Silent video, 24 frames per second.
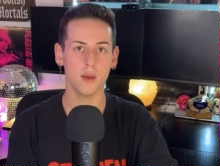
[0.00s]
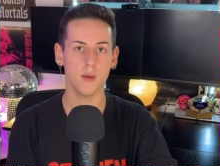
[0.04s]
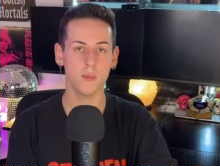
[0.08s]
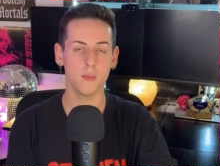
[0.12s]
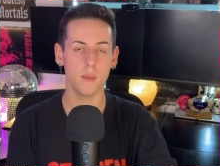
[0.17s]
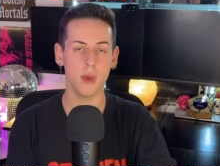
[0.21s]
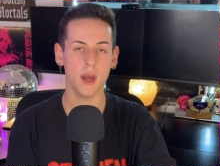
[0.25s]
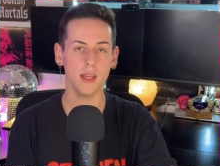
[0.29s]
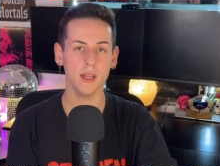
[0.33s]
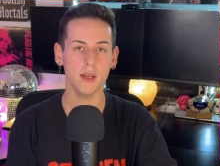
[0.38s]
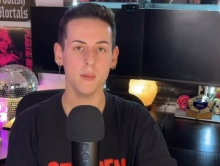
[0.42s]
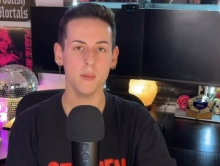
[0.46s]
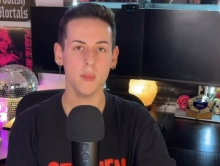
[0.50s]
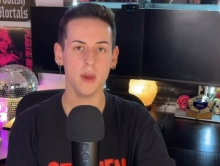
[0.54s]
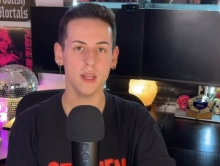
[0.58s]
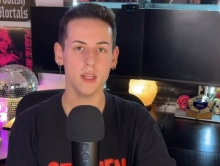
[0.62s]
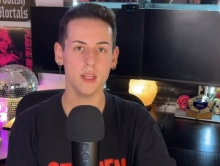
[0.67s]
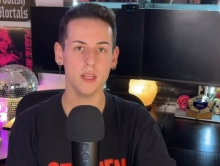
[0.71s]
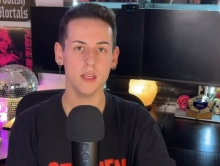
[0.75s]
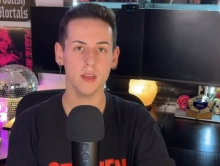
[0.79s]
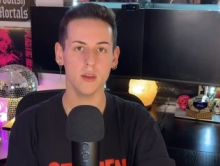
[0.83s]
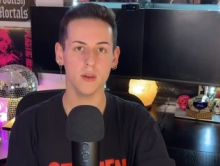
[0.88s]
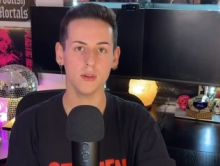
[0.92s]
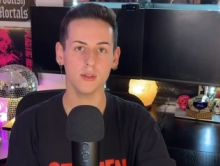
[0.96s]
Many,
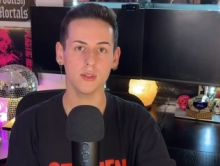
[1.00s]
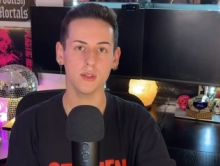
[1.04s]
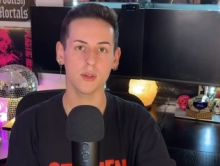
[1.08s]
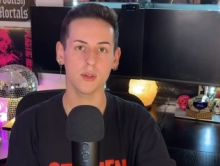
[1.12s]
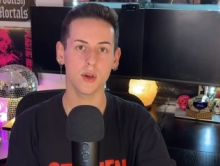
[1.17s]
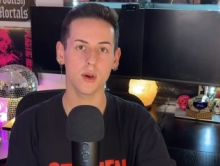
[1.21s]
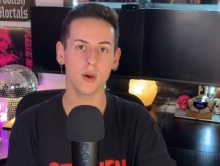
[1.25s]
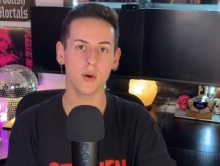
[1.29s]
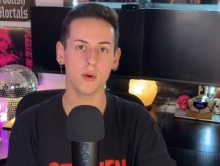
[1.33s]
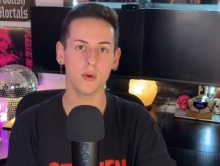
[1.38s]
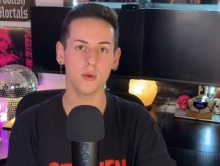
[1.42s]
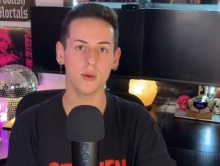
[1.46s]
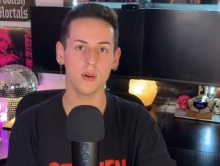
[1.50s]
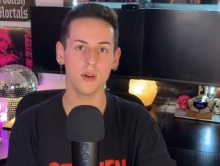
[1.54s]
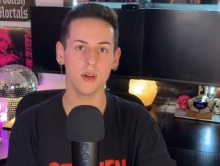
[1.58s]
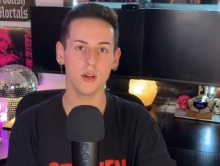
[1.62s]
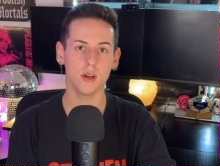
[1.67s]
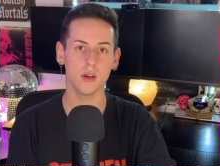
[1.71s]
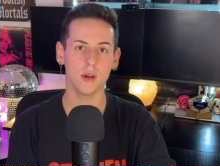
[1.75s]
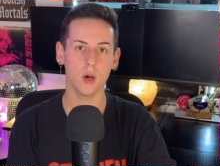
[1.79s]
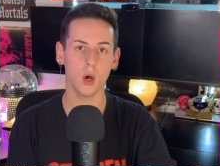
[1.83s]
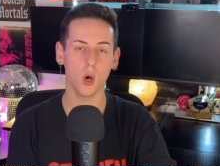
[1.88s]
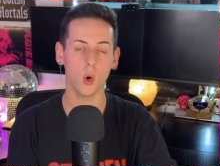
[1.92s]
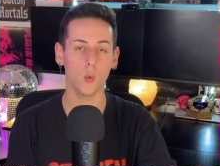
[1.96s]
many years ago,
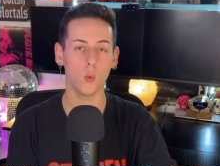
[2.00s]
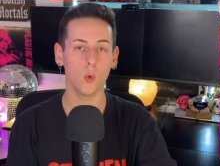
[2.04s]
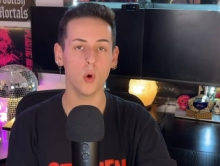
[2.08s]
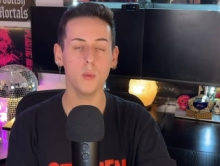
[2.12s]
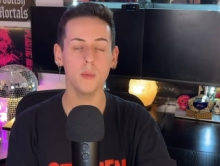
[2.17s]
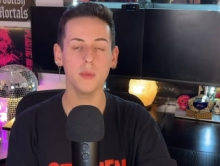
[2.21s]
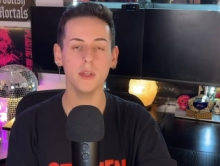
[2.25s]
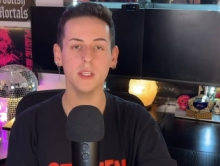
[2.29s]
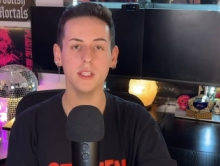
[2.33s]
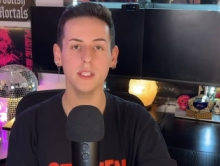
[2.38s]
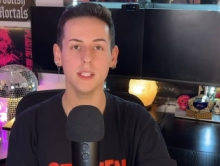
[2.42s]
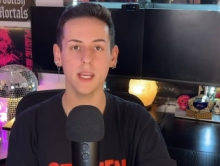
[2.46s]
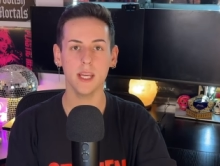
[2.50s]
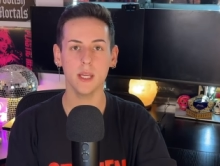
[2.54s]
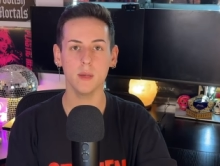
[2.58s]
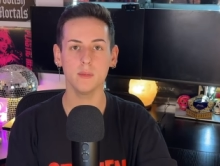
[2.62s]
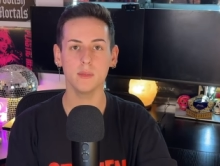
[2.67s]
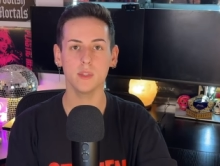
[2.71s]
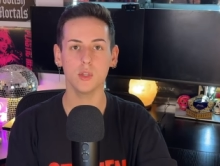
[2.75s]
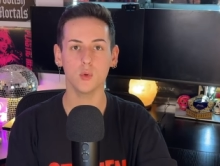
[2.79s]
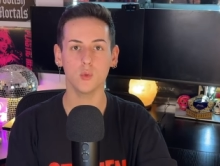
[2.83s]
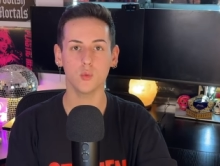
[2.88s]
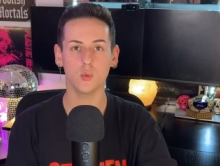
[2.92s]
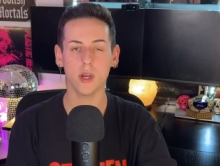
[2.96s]
a woman
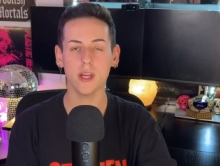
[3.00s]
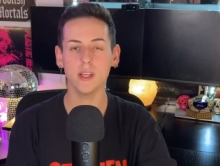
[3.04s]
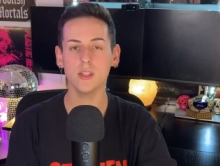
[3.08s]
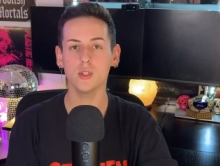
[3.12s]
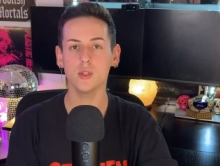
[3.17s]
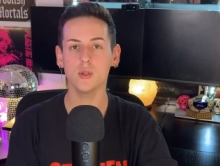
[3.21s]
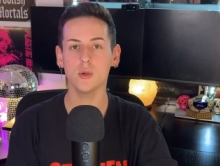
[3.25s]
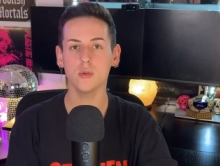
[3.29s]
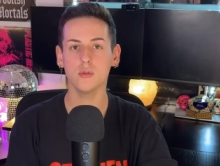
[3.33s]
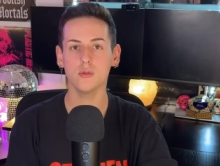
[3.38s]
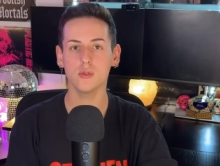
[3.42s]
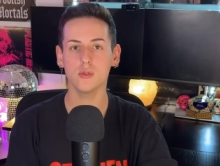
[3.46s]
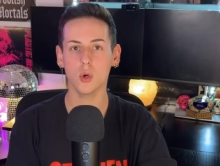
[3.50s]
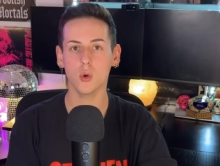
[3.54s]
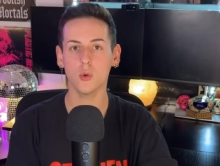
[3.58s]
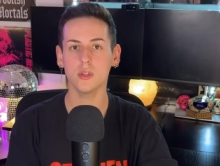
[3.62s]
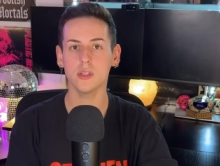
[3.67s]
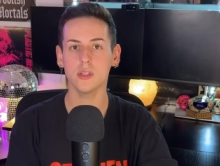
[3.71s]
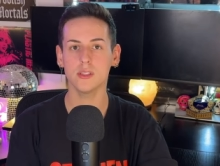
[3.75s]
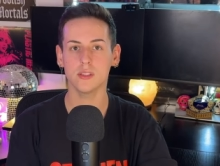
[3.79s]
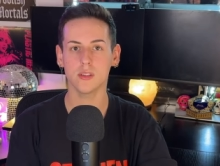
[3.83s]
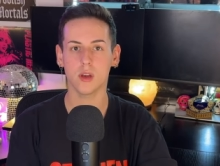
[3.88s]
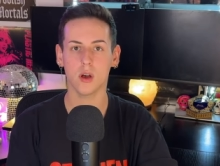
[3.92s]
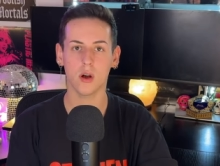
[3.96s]
named Rachel
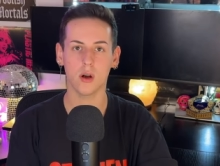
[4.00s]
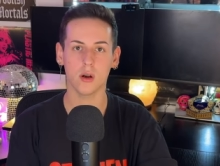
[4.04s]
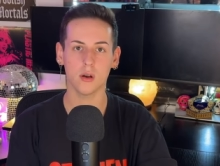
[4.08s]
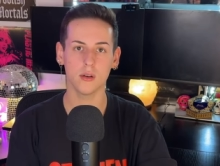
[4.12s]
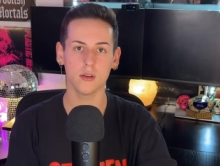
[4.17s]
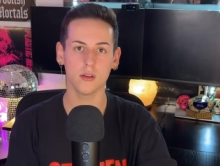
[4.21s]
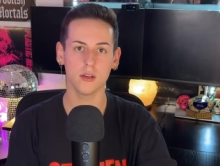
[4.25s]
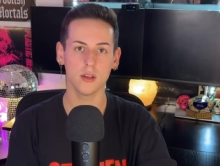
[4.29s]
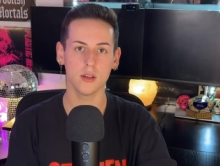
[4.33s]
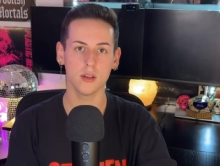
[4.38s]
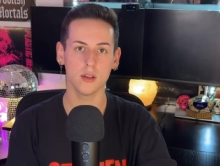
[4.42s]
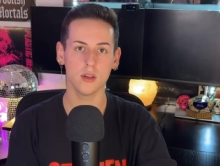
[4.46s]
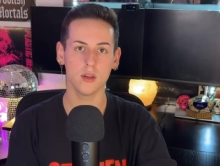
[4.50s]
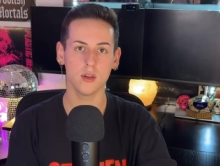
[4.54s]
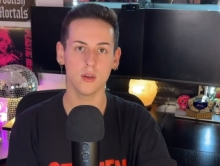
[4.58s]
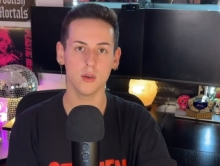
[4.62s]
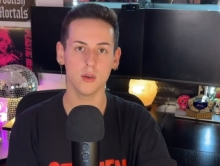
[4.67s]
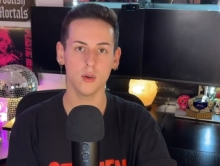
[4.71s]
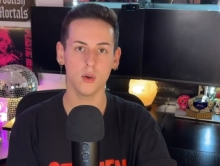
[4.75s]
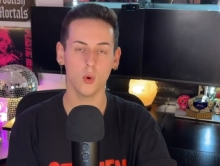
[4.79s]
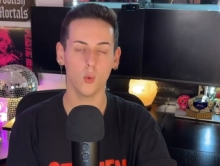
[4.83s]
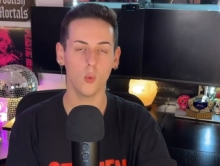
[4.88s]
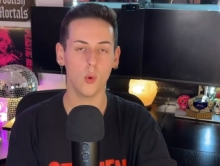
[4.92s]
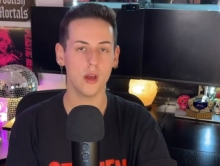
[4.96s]
Dolezal
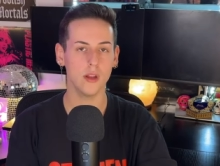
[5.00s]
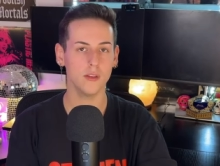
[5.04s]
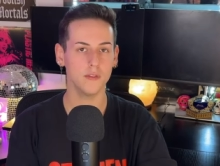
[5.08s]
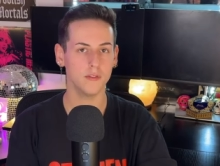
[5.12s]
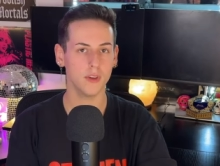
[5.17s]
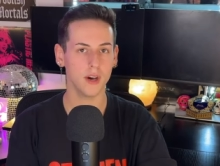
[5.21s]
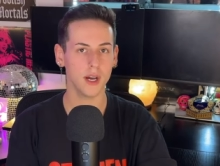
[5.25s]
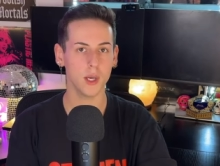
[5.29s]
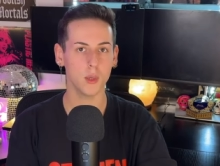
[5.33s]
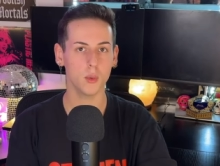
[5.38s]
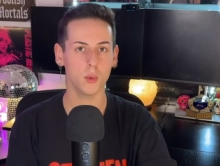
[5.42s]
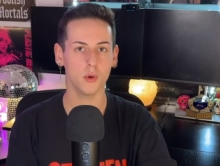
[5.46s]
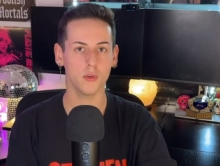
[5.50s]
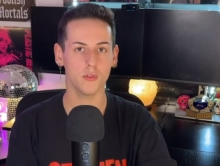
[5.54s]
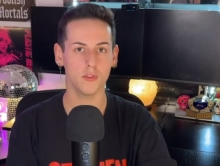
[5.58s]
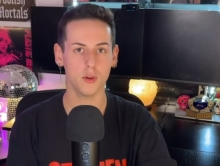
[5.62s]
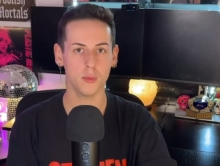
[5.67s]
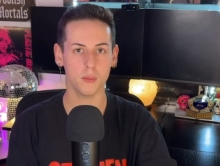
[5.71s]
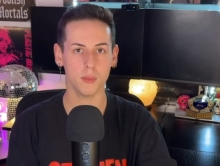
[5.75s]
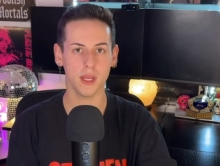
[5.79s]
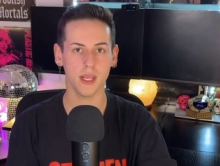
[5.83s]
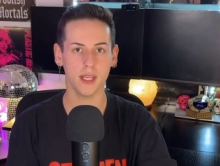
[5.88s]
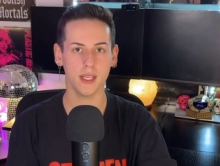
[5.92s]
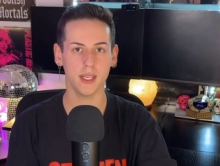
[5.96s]
went viral for
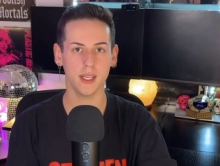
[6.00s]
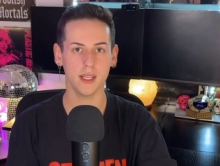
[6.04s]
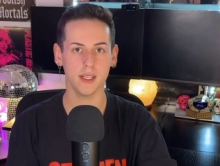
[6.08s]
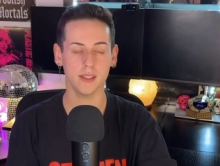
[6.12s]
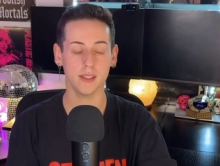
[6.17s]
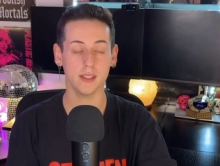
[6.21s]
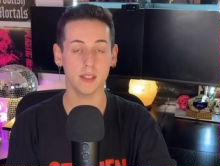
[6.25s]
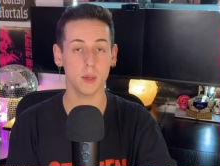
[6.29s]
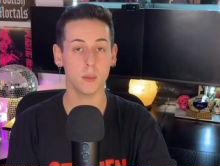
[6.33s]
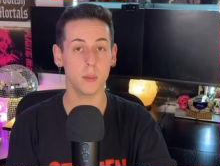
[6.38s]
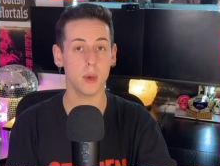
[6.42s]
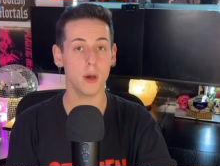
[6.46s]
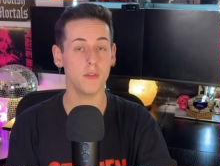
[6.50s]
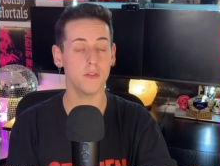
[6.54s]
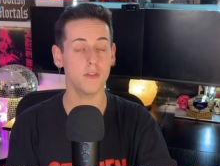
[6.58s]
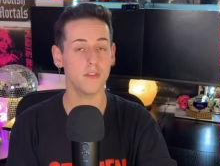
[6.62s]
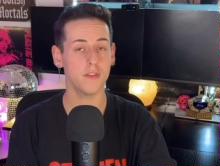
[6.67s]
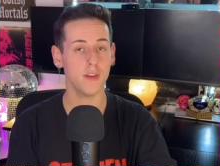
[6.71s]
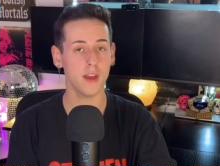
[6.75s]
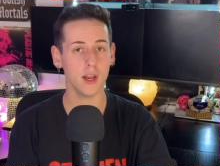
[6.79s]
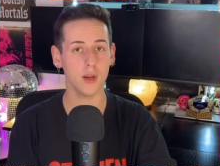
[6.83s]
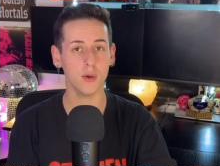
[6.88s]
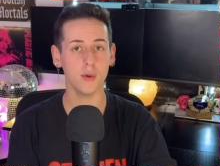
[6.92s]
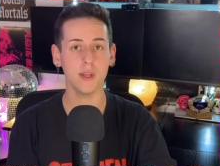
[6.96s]
making some
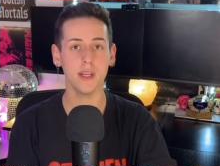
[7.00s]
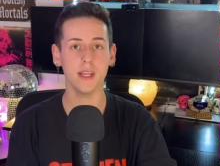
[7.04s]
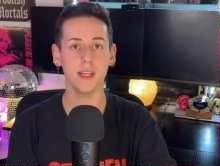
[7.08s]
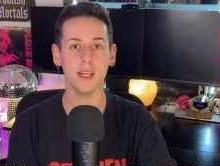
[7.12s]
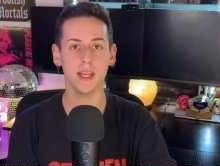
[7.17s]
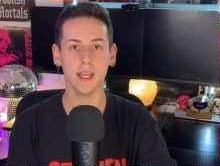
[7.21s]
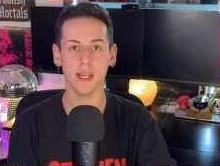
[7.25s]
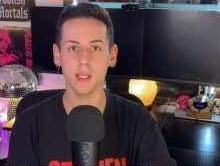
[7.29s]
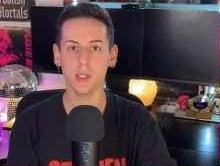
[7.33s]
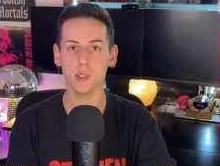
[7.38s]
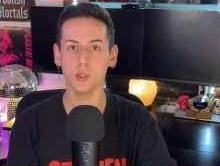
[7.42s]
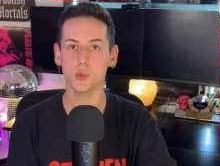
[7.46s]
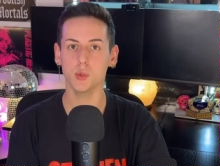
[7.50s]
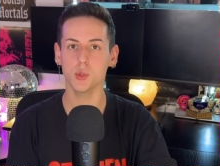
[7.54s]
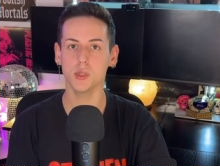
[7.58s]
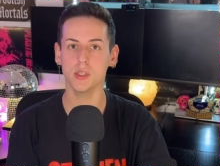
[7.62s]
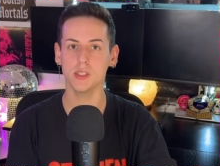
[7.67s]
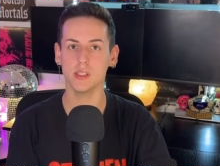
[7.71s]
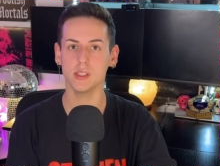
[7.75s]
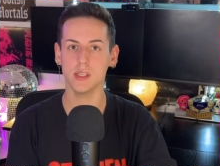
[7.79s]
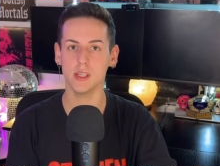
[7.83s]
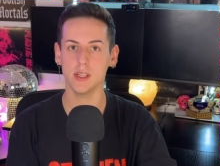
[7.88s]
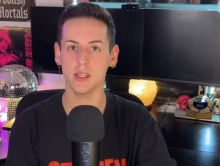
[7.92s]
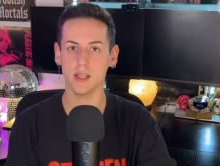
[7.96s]
very
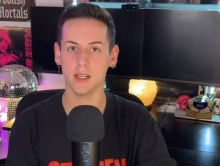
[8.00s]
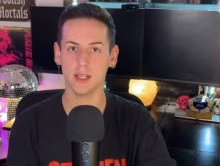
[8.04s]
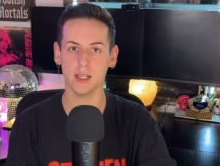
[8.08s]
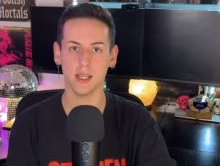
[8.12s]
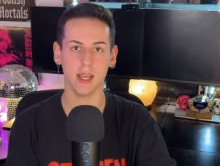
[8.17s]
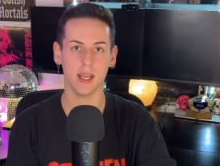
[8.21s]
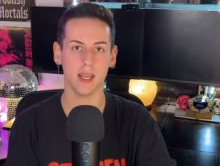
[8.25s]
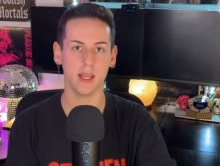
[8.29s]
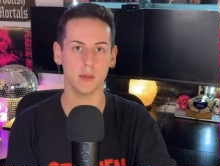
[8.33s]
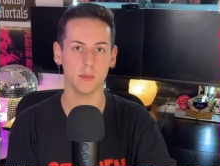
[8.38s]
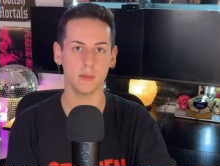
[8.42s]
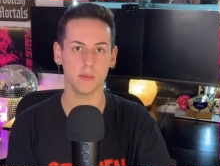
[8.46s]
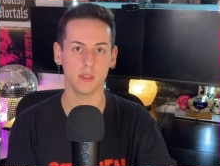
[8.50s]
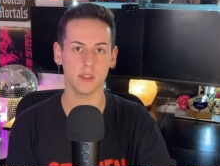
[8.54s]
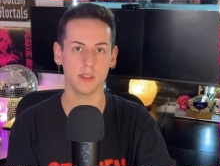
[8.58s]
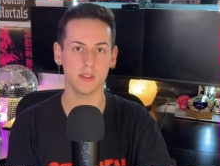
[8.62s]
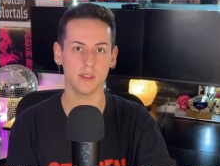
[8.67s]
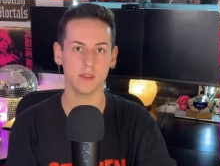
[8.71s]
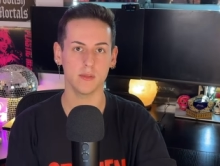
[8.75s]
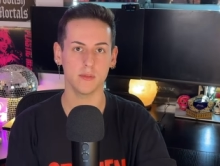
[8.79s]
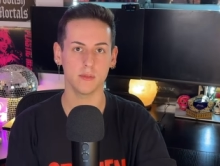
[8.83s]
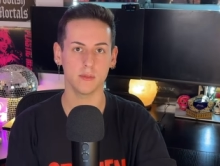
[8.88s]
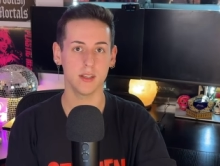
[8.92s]
interesting claims.